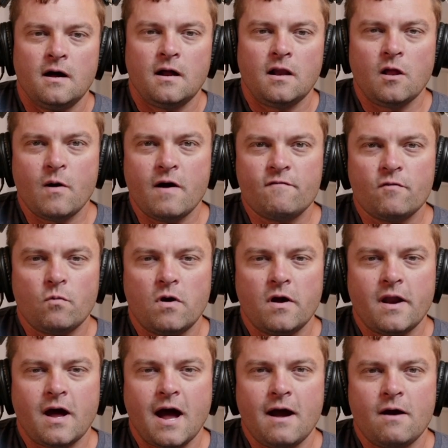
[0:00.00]
Hello,
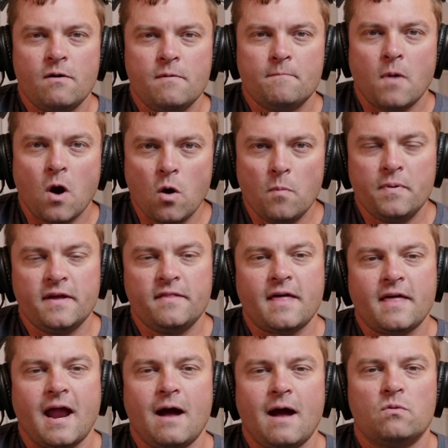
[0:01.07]
everyone. I'm
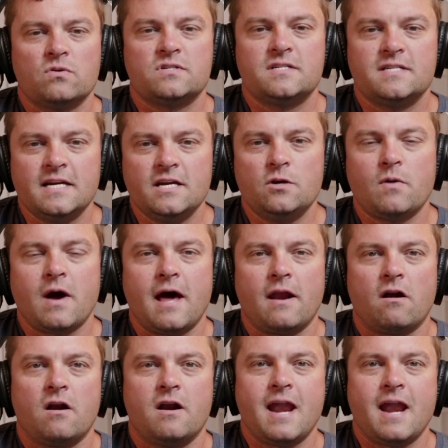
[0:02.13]
hoping that I will see you at our